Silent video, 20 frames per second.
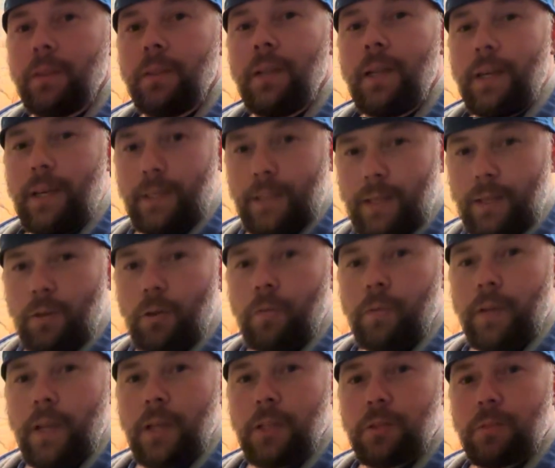and hit that
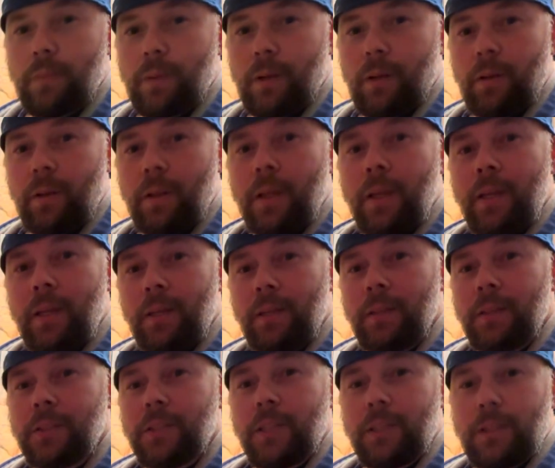notification bell.
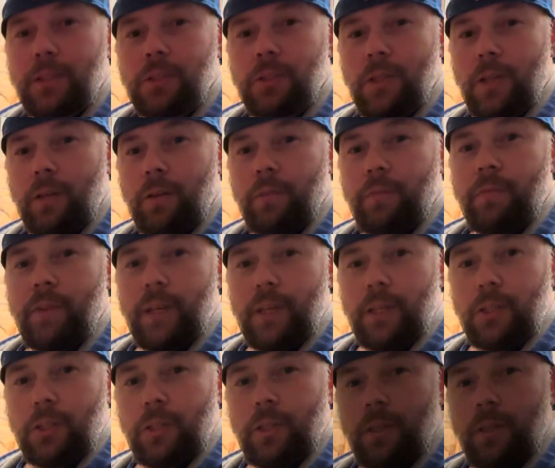Let's get this sucker finished.